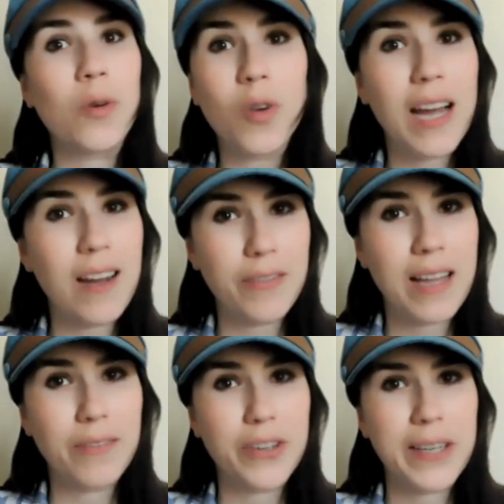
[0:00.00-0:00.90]
or out of
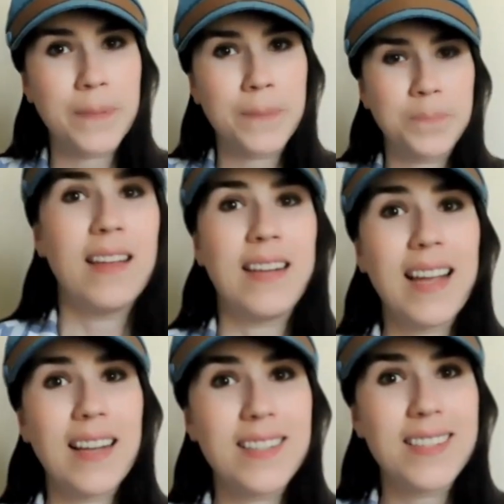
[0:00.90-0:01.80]
California.
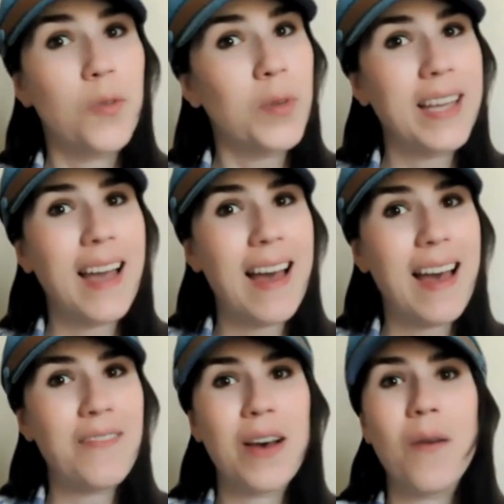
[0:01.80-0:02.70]
Next, we
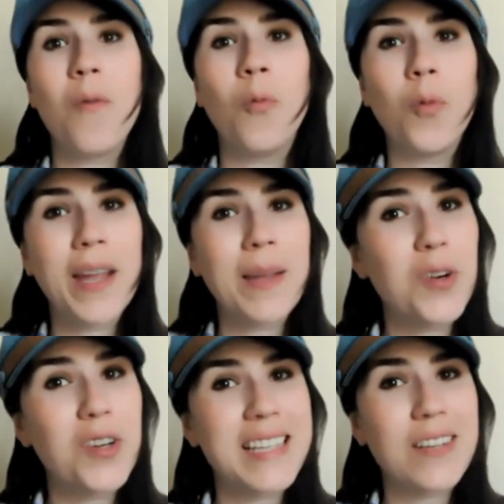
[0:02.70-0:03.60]
have way
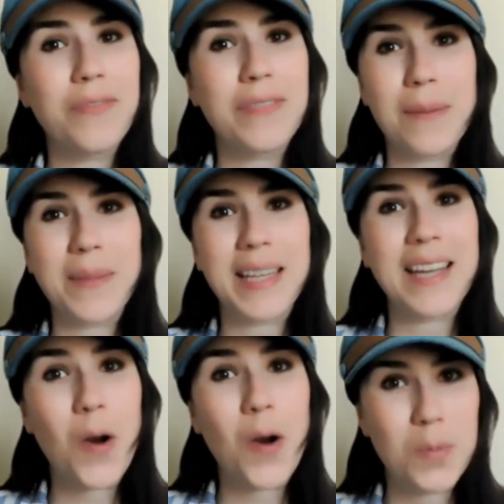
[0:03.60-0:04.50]
more single family
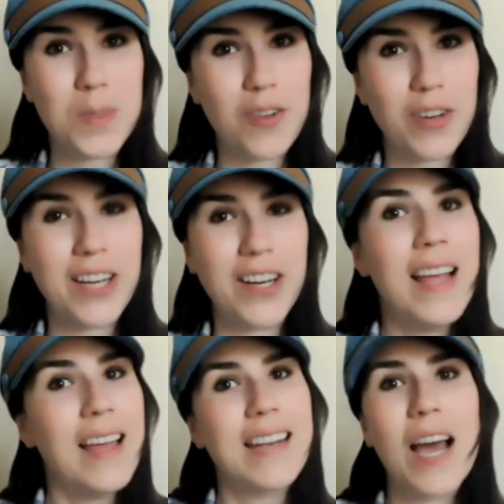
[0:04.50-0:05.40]
homes out here.
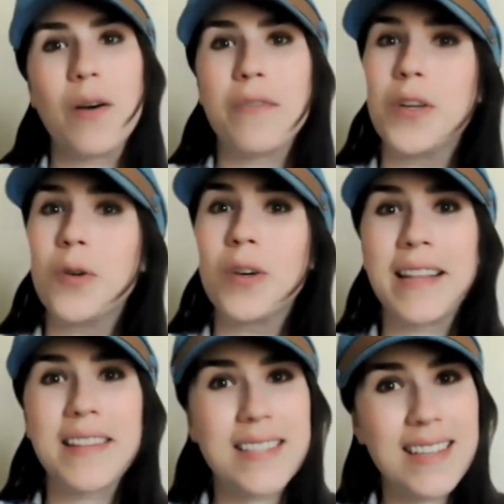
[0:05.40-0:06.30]
Now, if you are
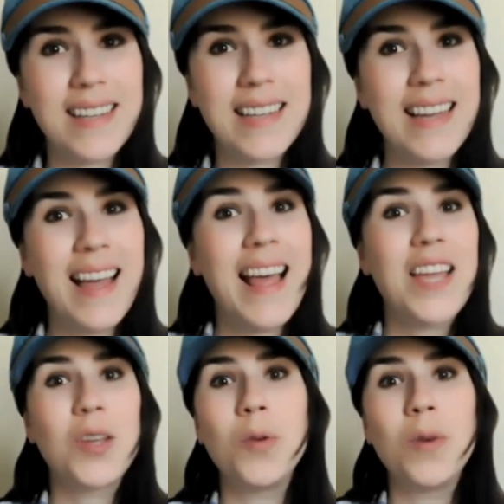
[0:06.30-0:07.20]
in the city,
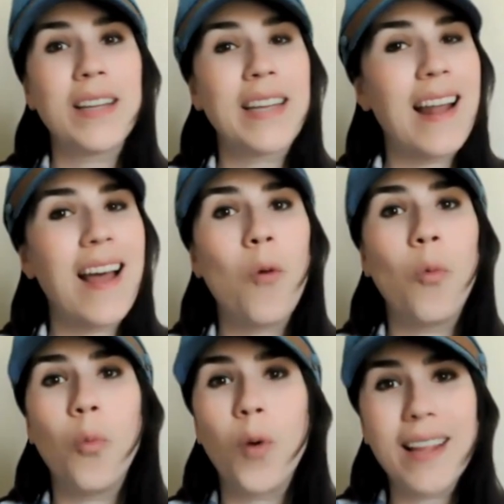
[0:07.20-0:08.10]
you get
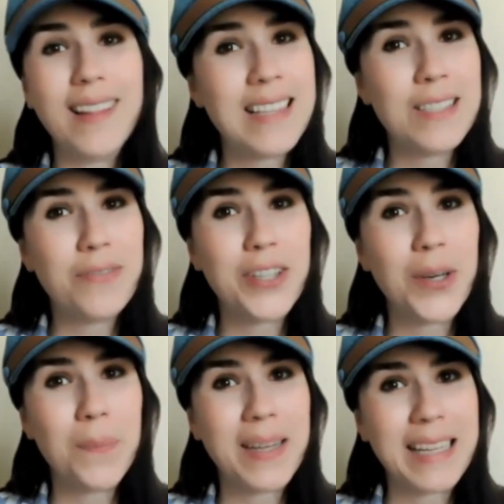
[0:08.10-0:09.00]
way less for
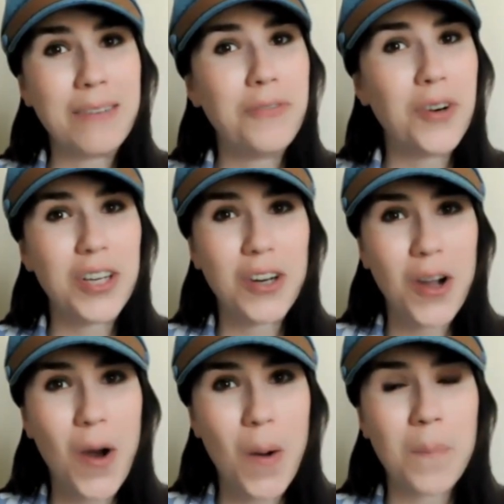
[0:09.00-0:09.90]
your money for your
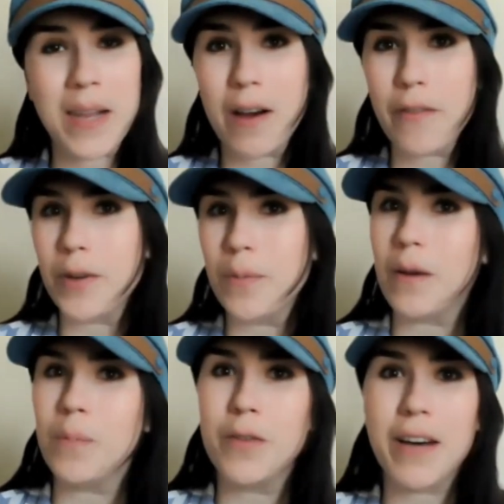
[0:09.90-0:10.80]
home. Now, if you
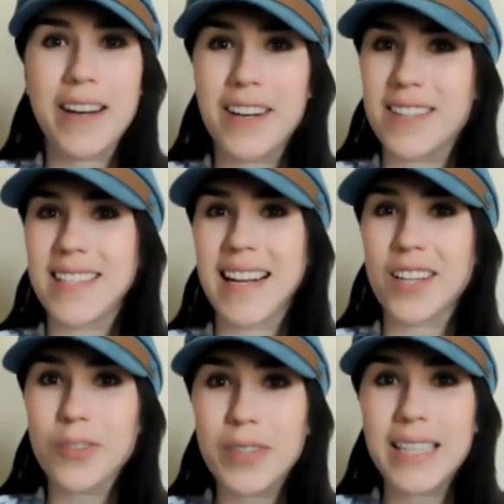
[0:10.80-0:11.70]
move out here to Santa
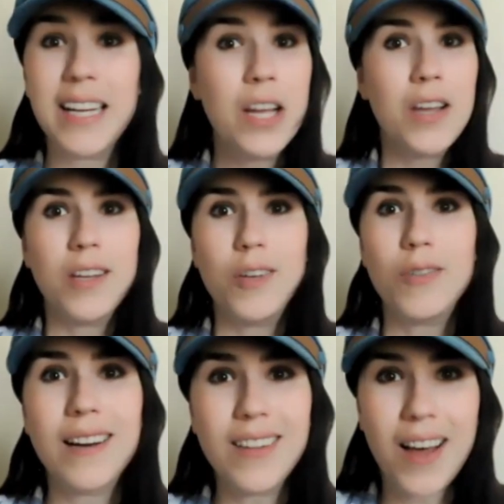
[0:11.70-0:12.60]
Clarita, you
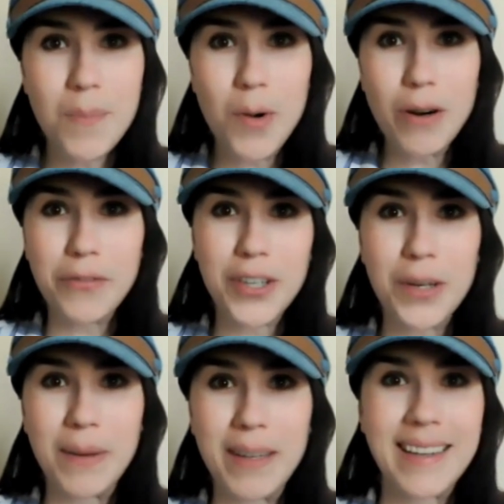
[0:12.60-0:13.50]
get a lot more for your
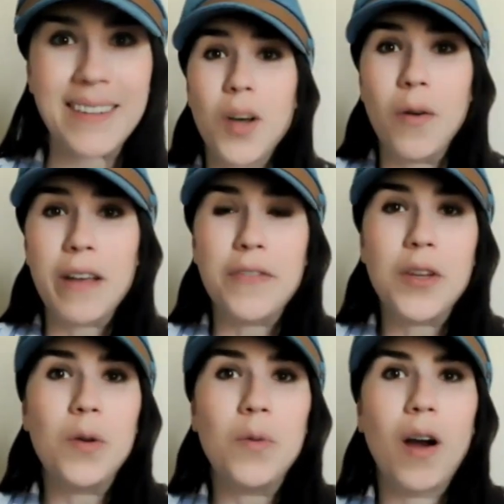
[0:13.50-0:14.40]
money. So if
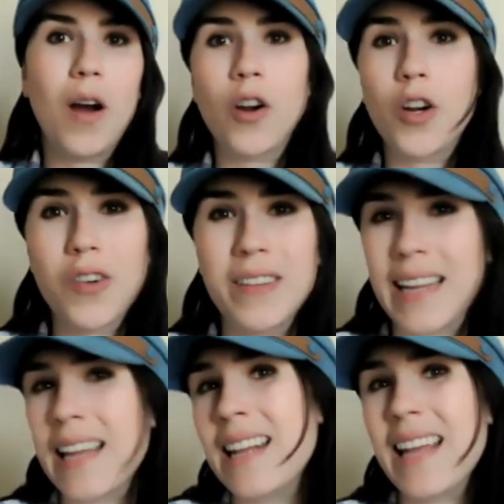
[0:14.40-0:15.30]
you are
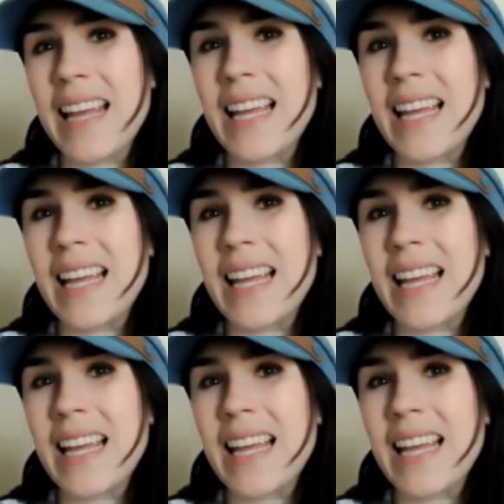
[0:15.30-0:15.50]
currently in